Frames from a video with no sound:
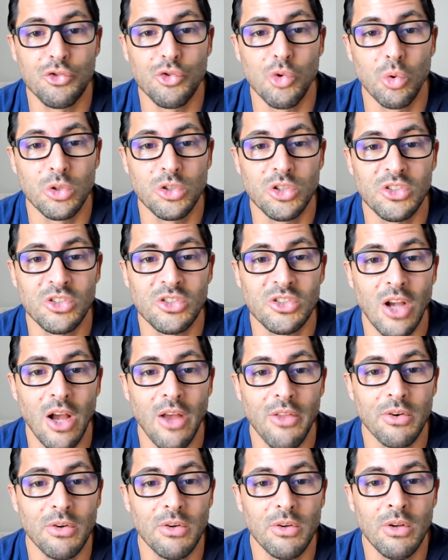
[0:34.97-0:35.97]
Georgia
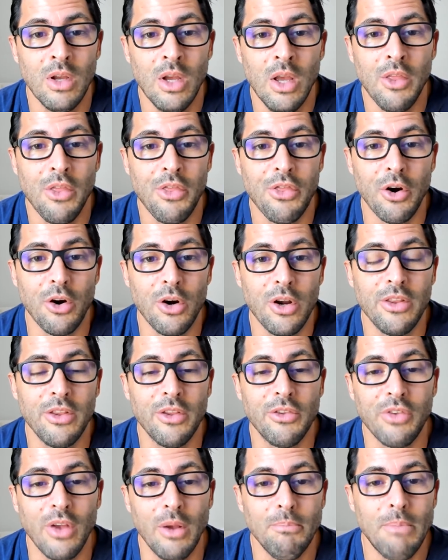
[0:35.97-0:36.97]
Southern, third in
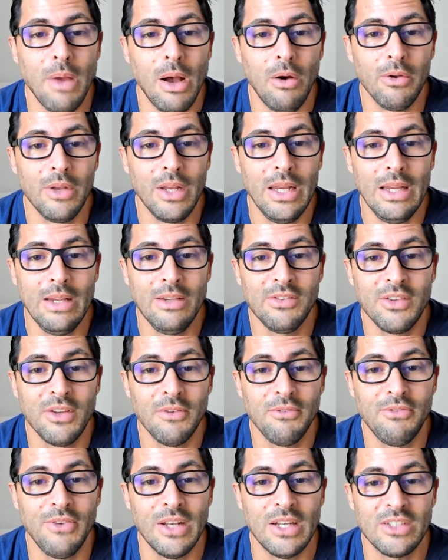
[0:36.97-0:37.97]
the Sun Belt East,
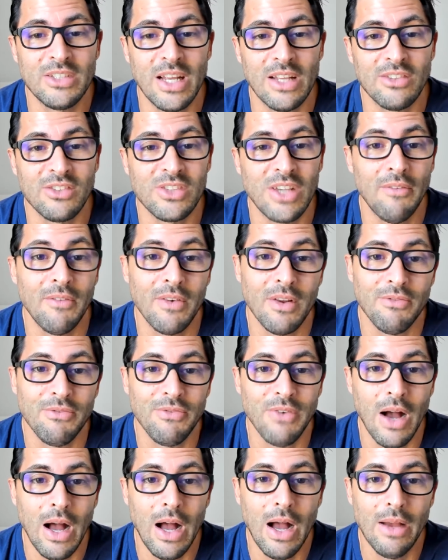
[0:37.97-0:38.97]
finished at
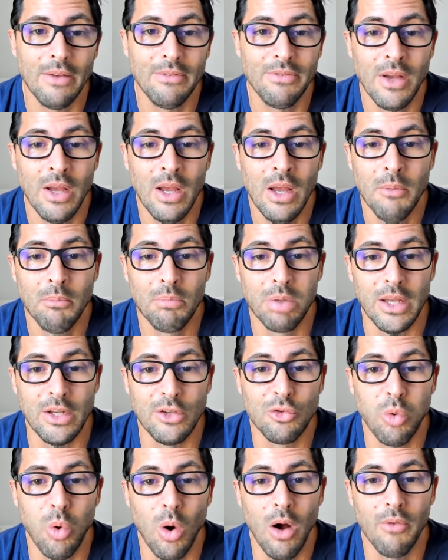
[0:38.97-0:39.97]
7-5,
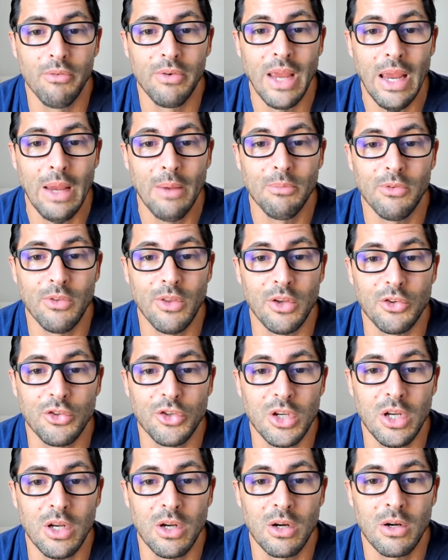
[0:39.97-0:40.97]
played 12 games this
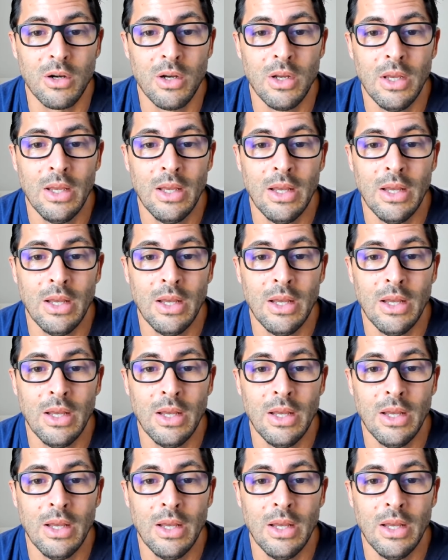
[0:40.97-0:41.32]
year,